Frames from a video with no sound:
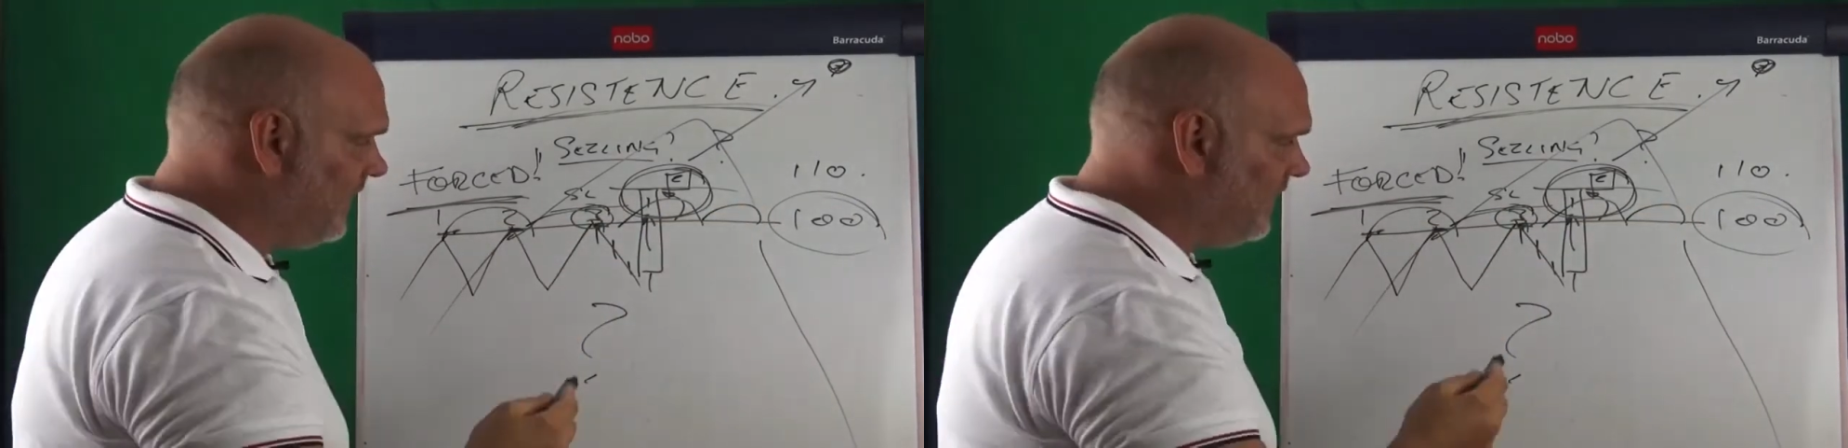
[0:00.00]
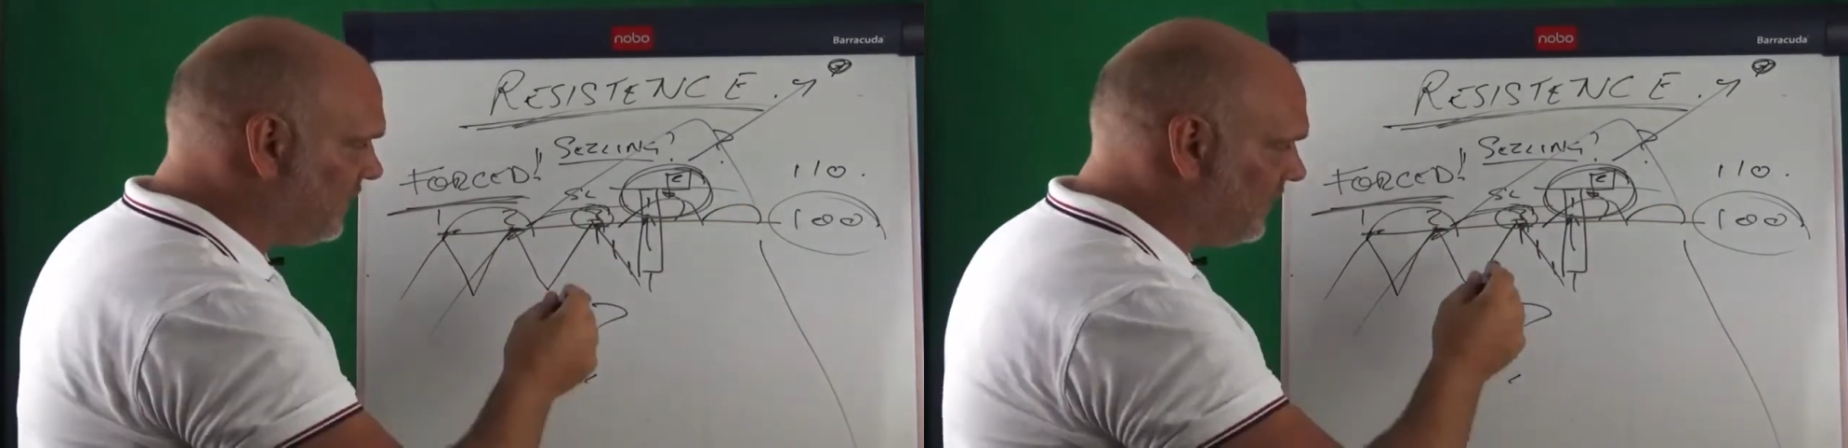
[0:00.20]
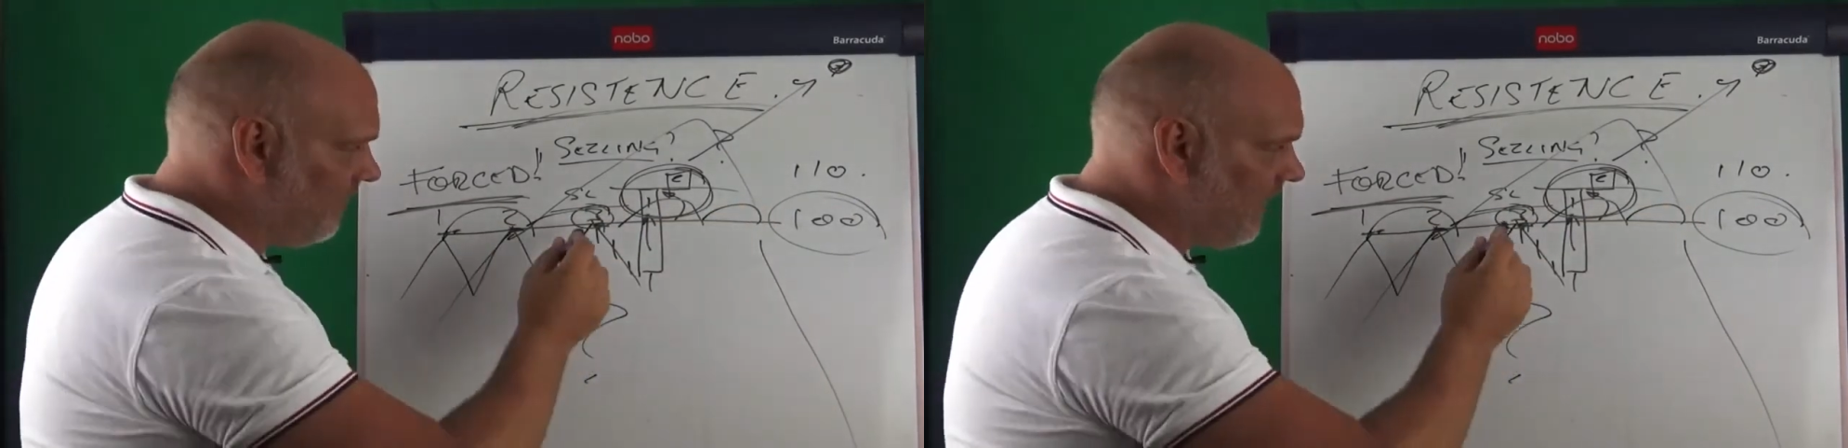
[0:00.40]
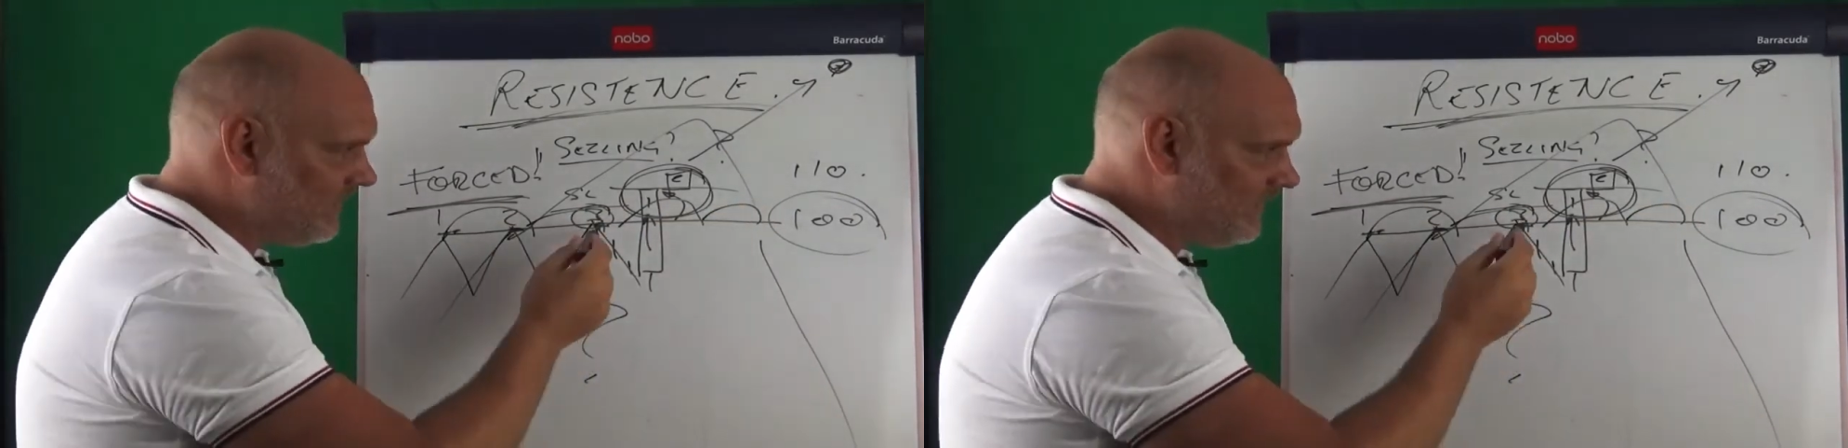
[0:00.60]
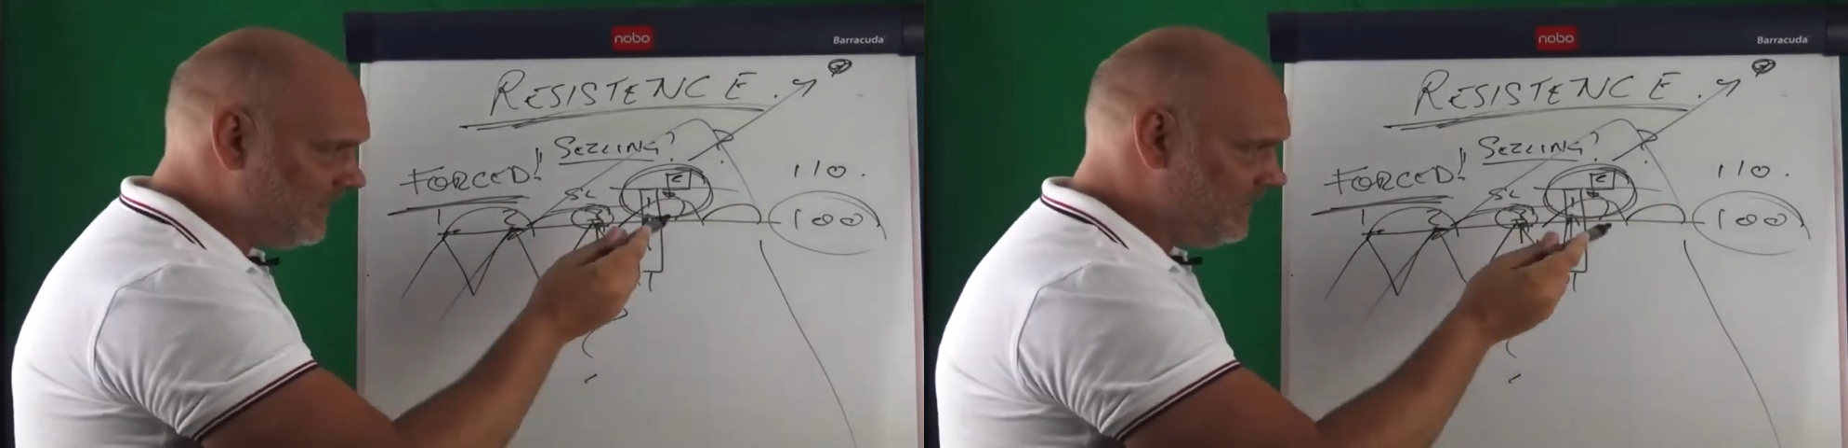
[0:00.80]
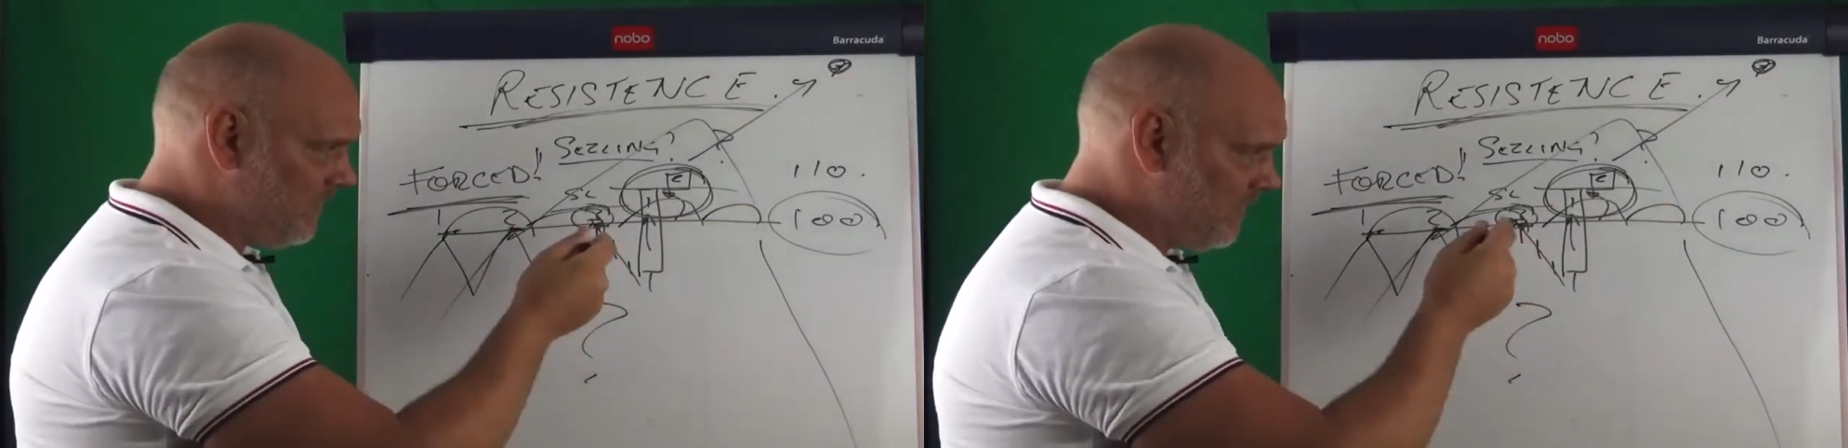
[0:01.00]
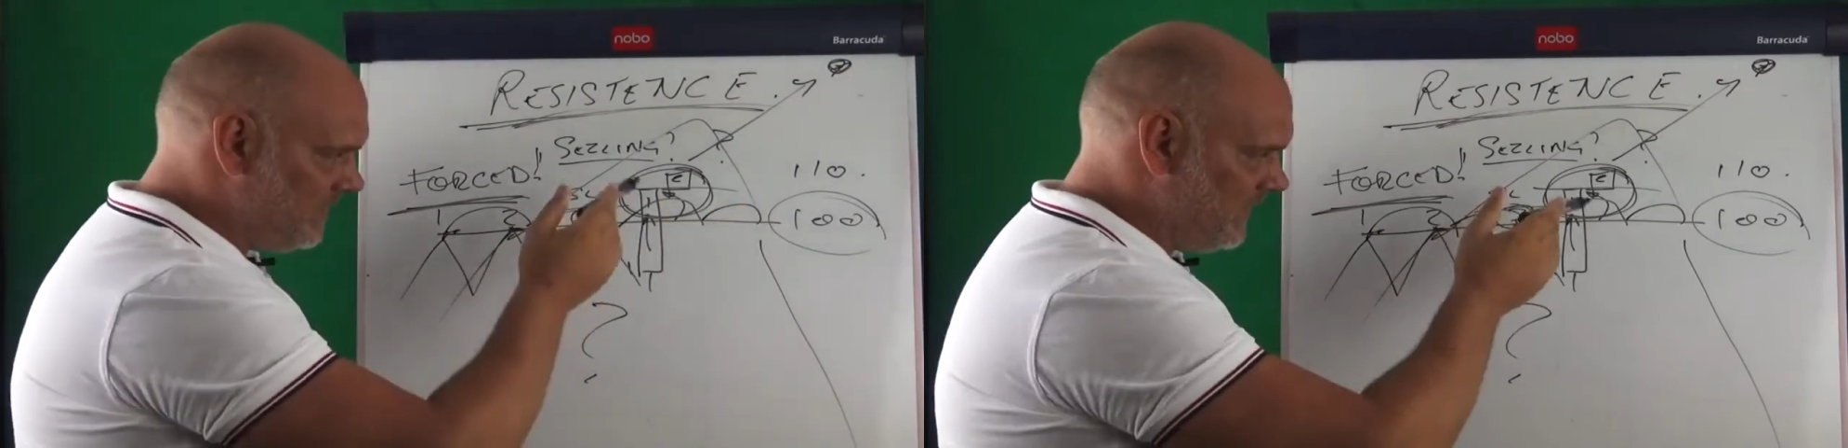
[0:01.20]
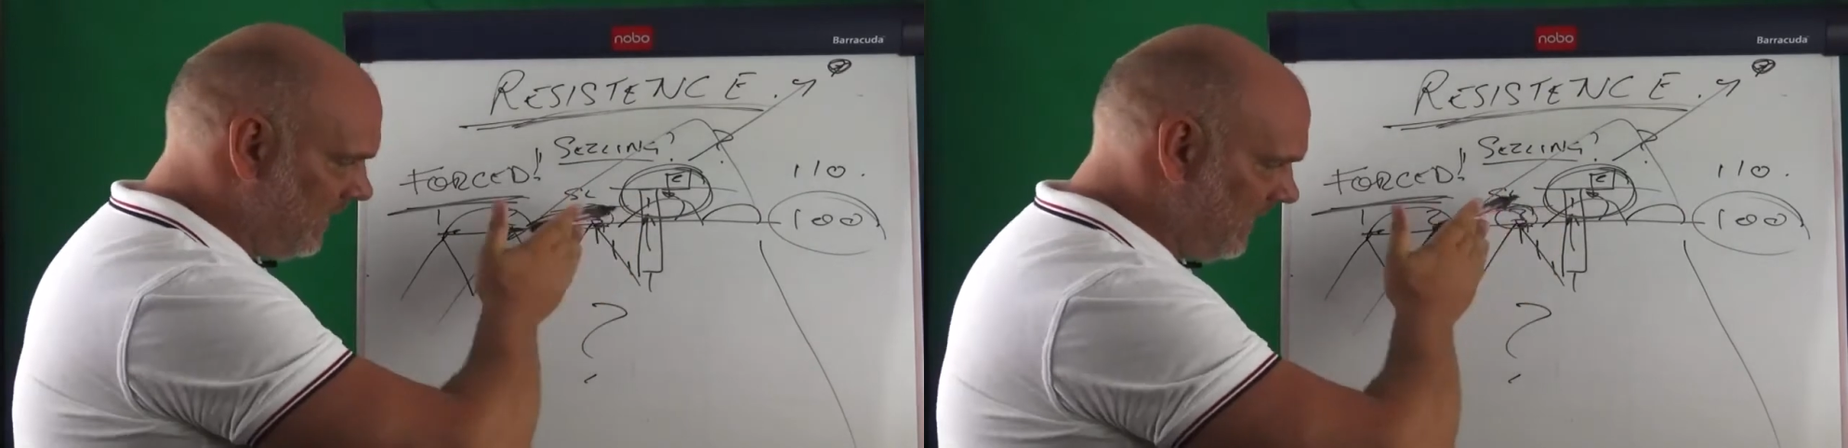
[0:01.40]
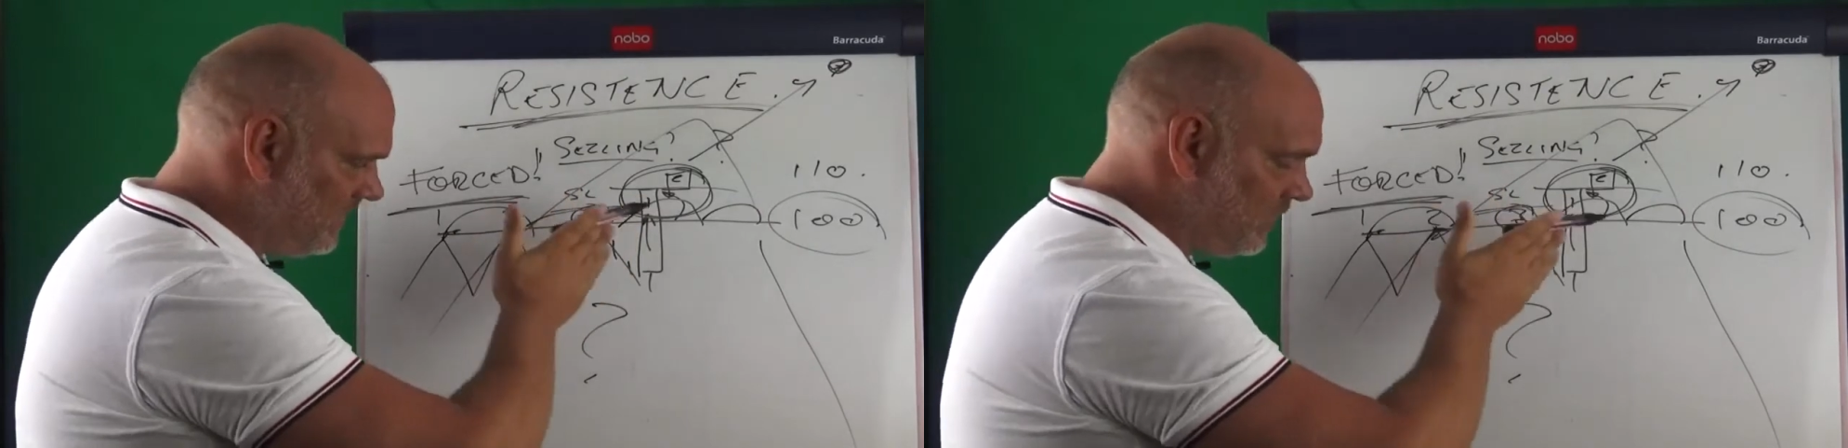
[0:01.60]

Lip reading: So the fact that it's